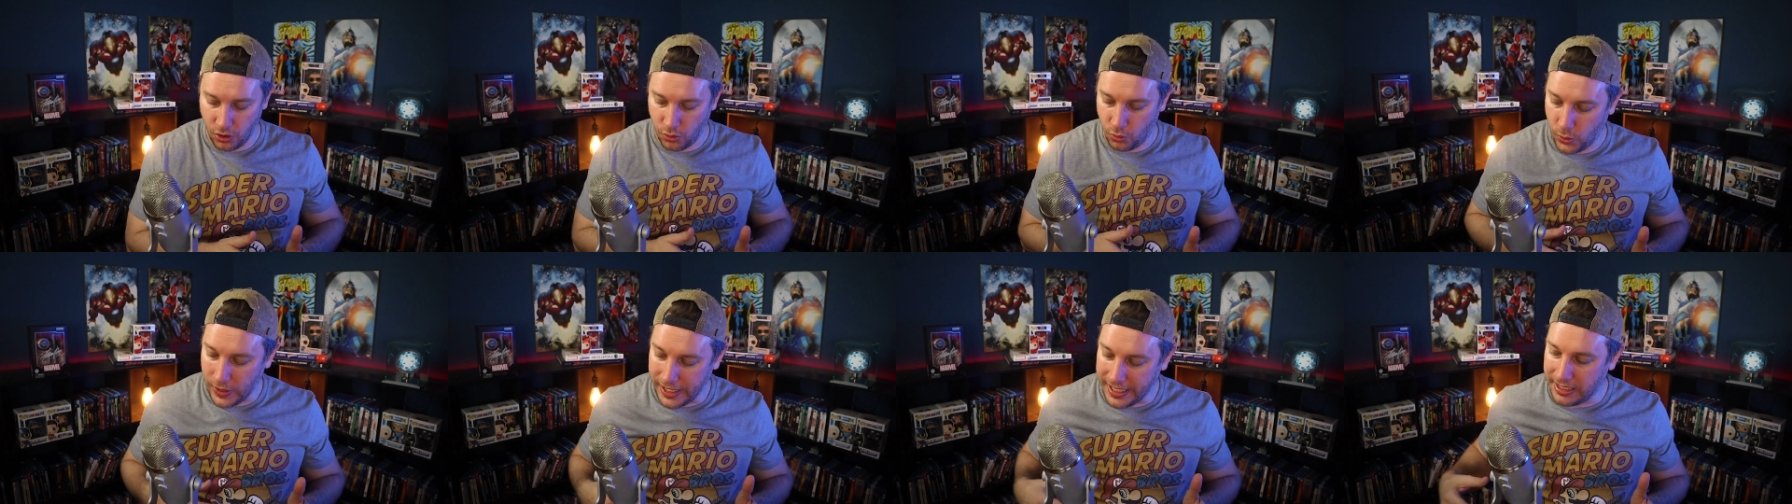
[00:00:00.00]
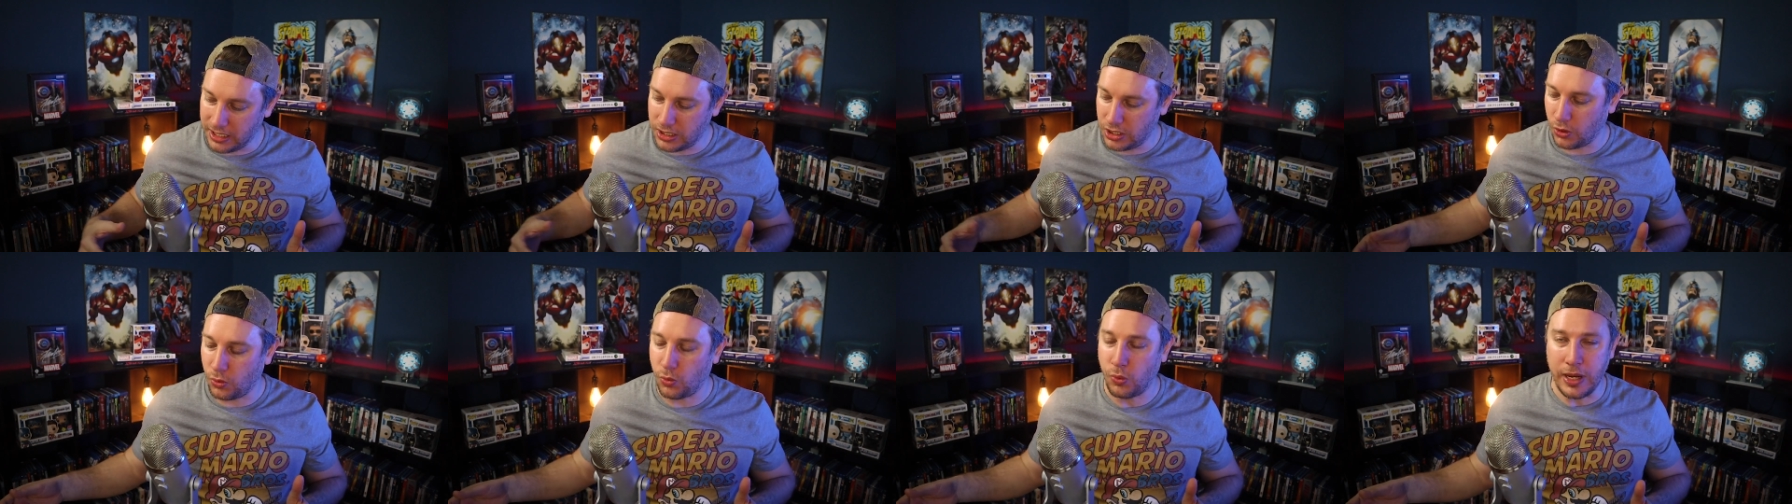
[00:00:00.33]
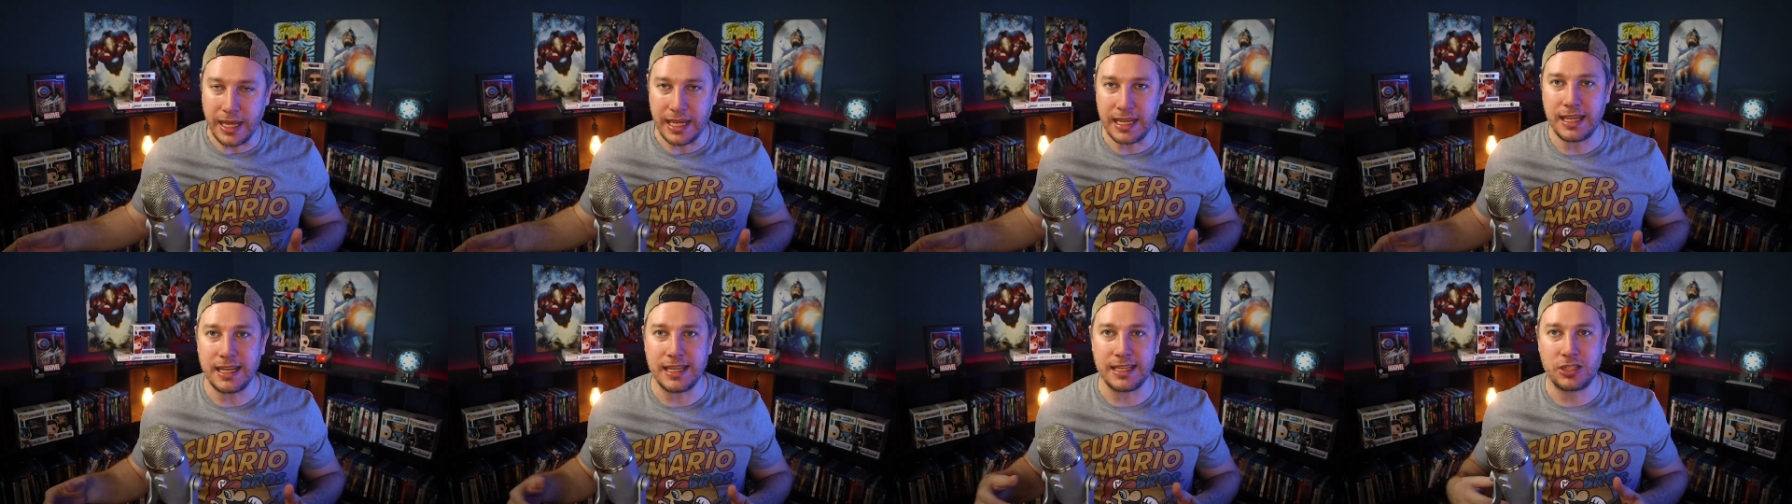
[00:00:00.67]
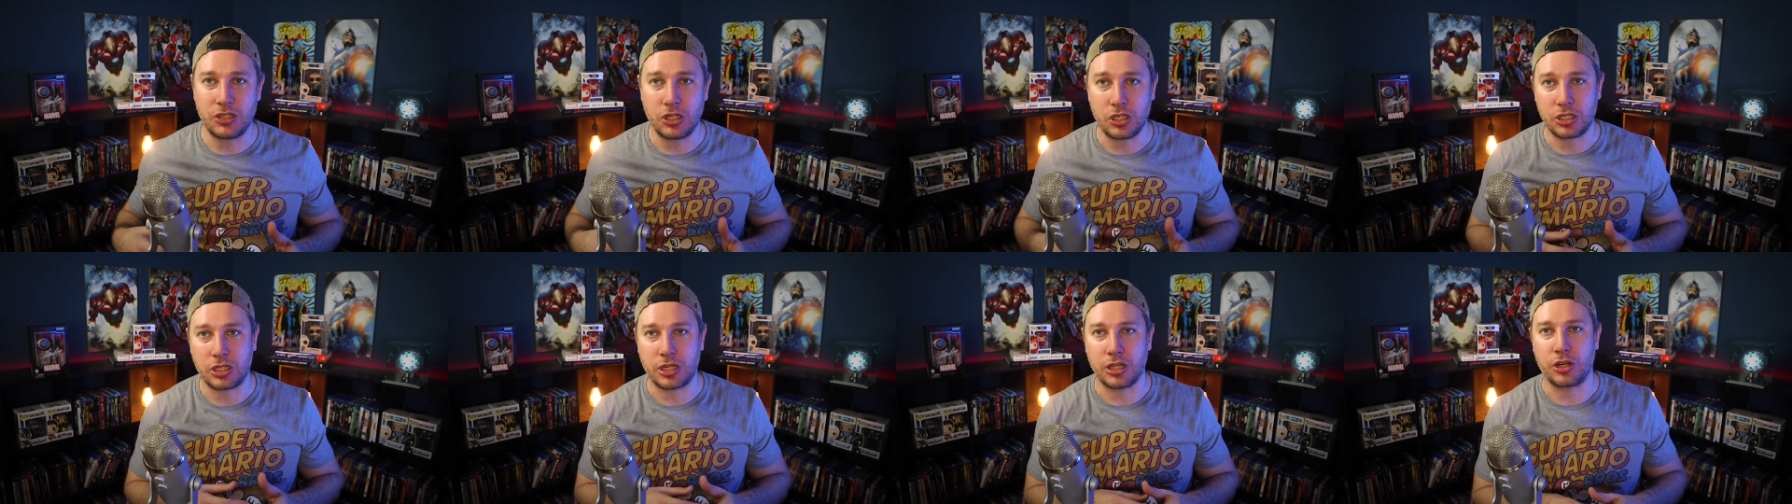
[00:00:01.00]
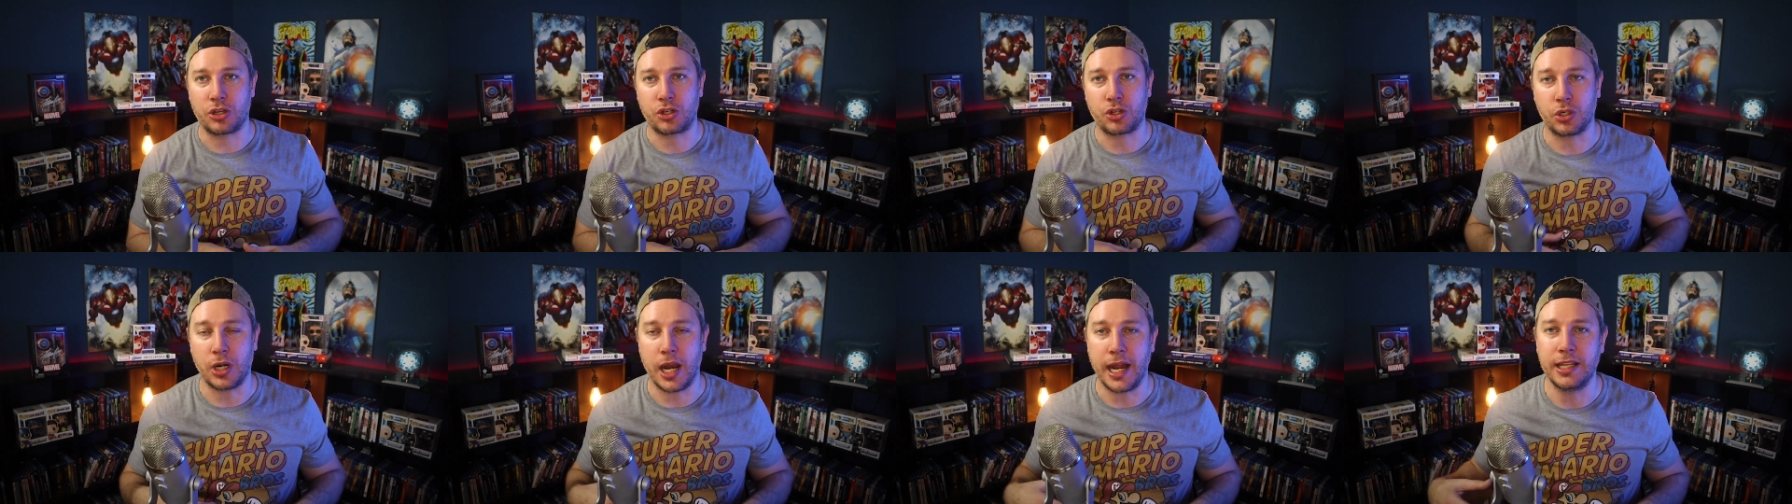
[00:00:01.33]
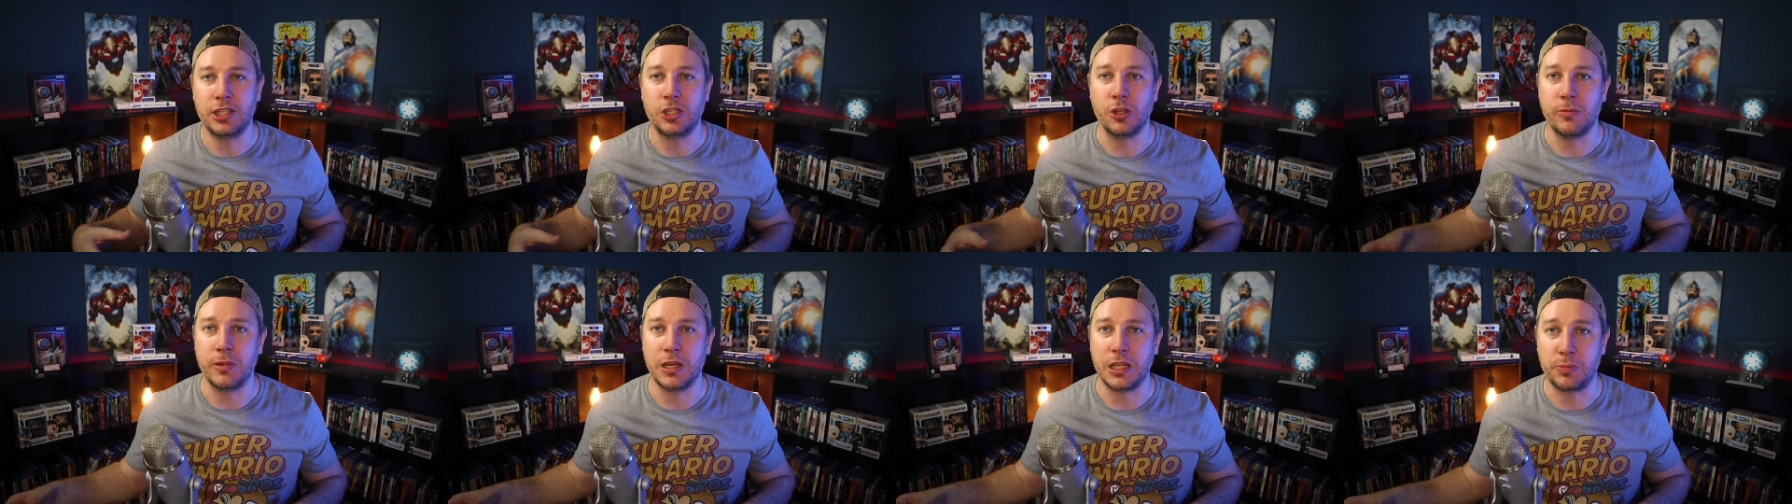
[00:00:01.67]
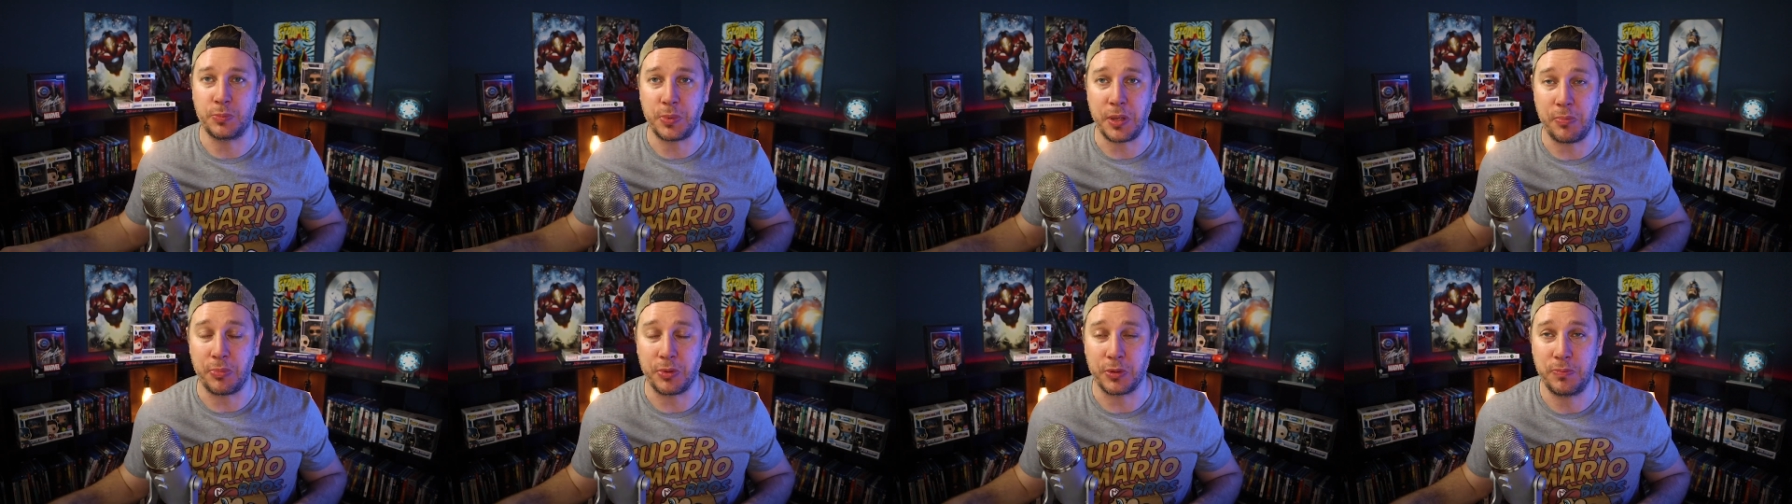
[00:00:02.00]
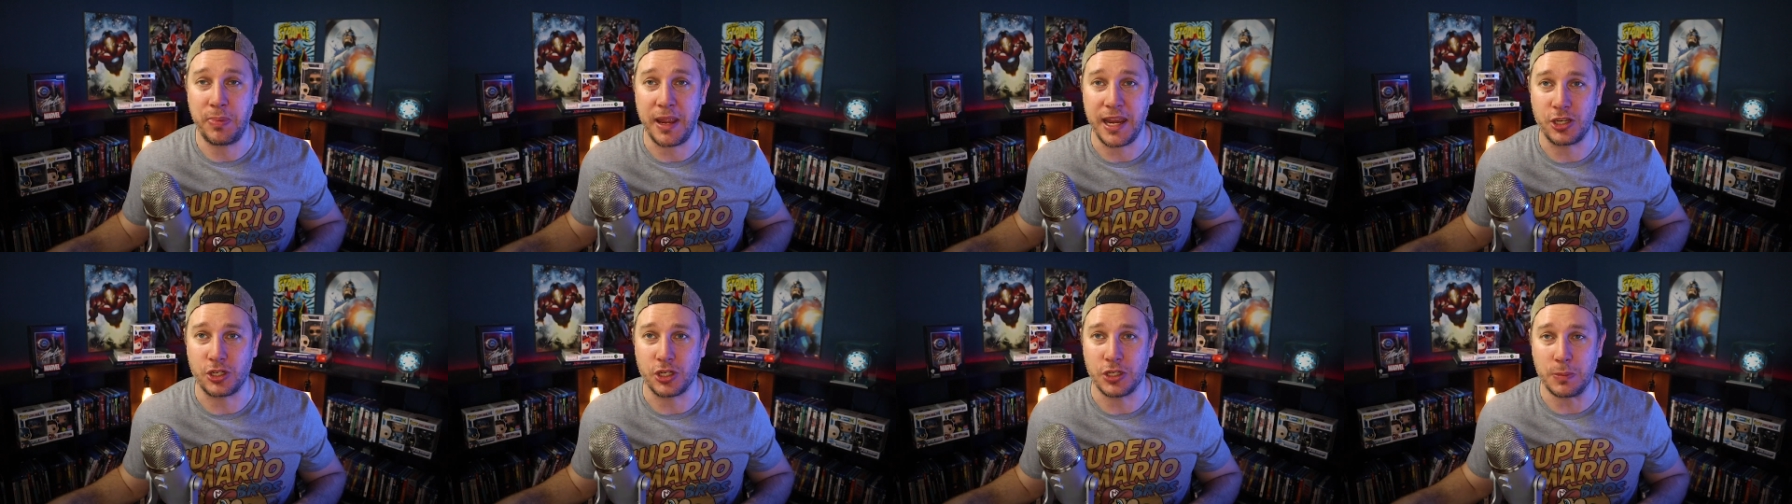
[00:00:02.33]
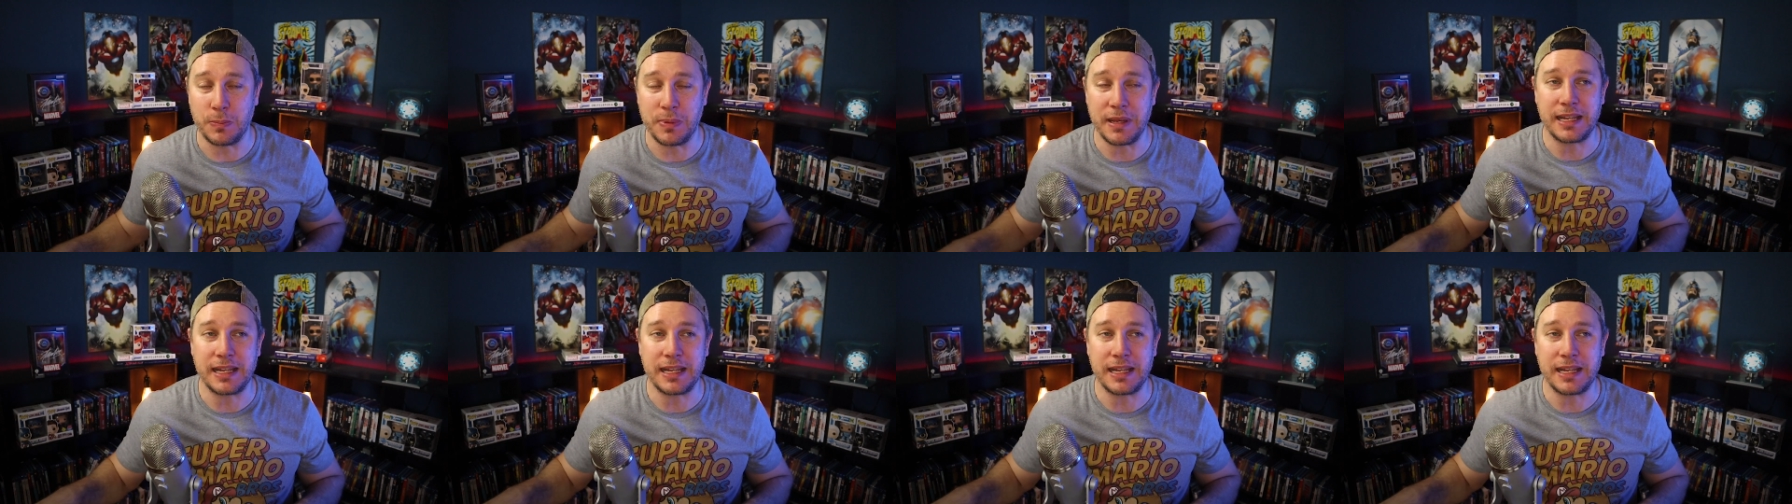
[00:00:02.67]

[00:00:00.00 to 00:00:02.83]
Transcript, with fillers: the week to week is just going to try too many people's patience.